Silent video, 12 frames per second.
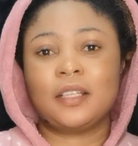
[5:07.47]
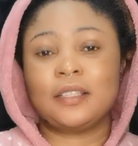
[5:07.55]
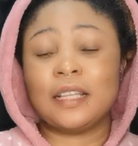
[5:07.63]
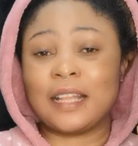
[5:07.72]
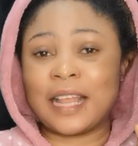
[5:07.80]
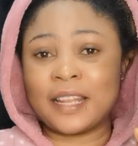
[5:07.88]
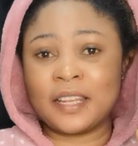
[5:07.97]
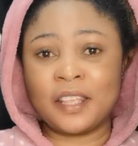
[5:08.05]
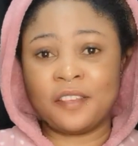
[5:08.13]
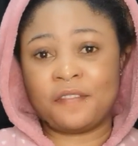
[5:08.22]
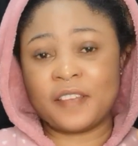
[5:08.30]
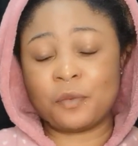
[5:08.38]
the lightening
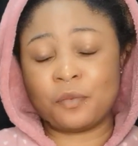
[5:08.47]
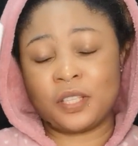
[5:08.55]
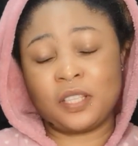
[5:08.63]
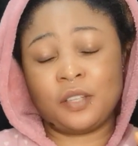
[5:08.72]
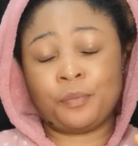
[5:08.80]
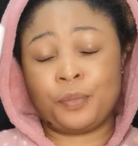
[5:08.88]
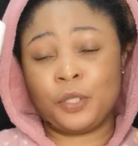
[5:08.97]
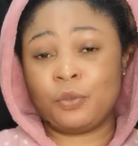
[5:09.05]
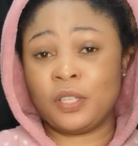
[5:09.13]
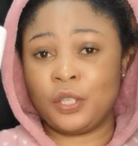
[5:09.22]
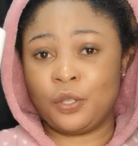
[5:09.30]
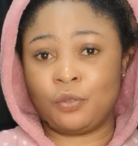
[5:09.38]
effect
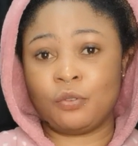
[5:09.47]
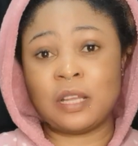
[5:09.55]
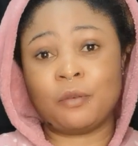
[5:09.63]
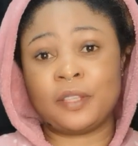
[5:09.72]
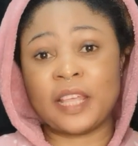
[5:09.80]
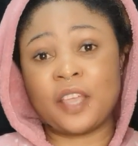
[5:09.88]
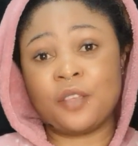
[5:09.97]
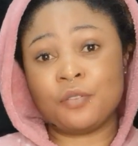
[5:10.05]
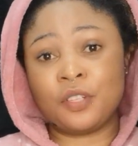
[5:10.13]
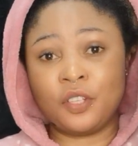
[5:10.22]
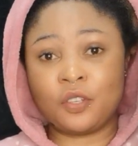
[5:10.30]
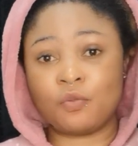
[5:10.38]
between these two, that will tell you
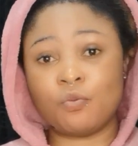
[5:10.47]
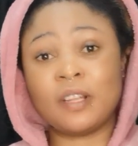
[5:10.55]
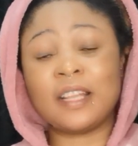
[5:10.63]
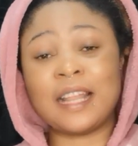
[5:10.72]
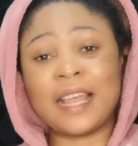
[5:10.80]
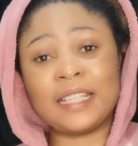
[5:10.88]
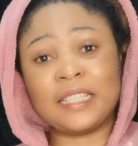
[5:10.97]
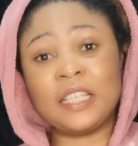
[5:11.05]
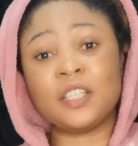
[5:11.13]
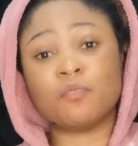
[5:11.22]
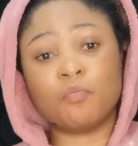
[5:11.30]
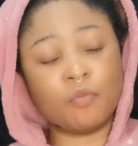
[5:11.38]
this one
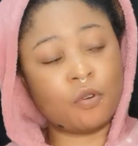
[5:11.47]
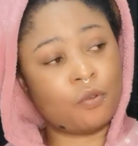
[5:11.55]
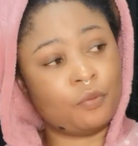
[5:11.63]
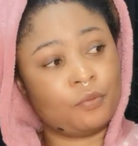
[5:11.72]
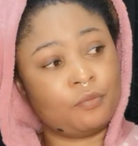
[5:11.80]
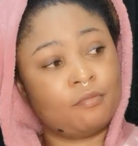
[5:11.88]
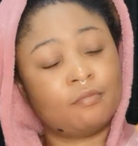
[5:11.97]
lightens more.